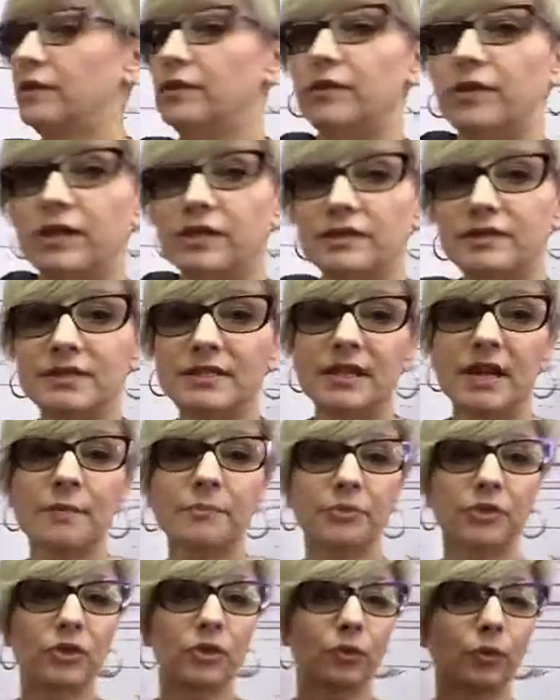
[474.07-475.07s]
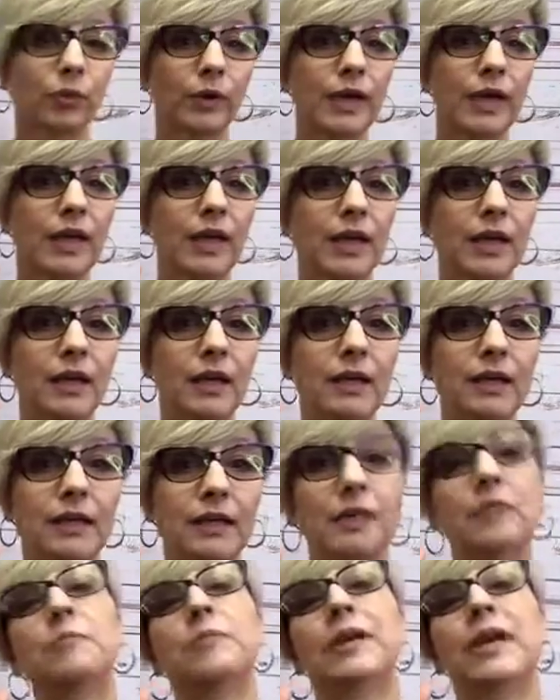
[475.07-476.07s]
the step three
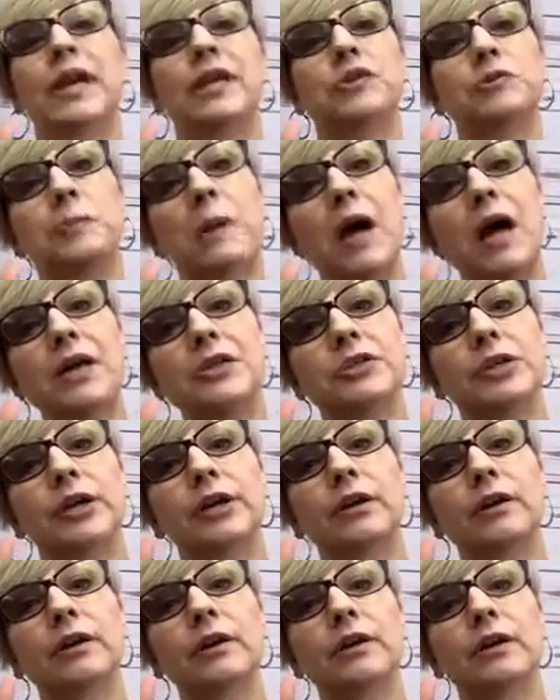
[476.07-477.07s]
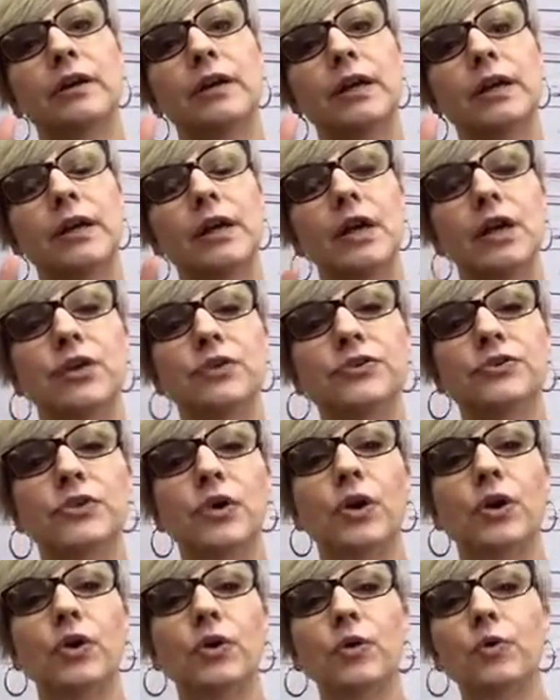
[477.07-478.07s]
in pH Bonder?
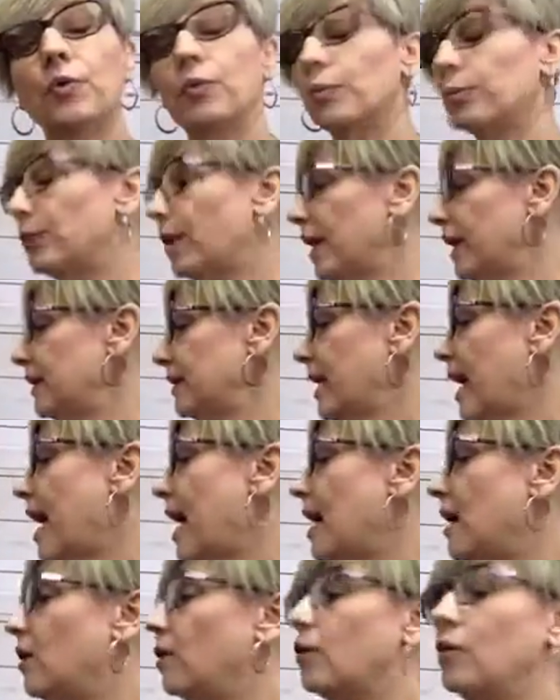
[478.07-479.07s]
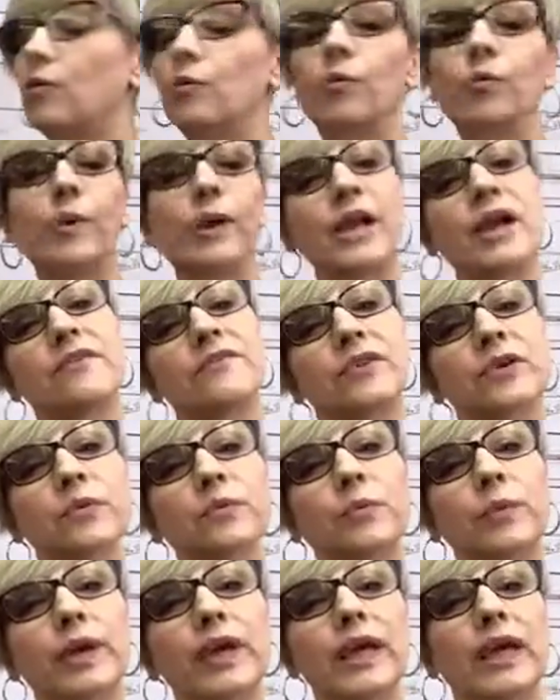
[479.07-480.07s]
So right now,
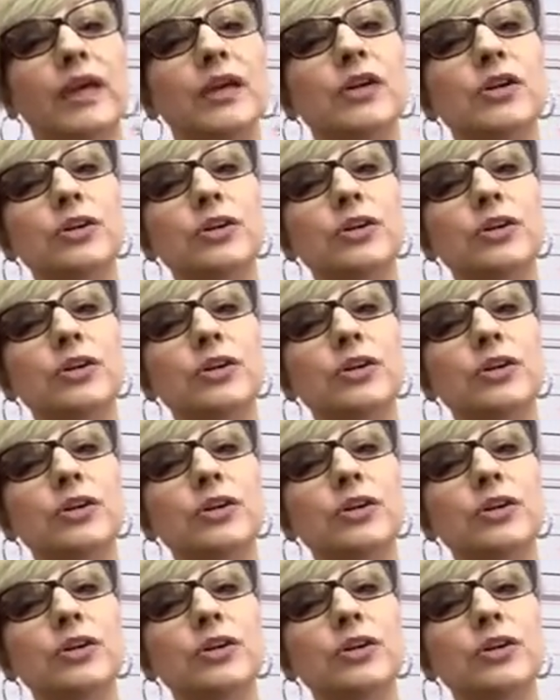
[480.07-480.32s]
whenever we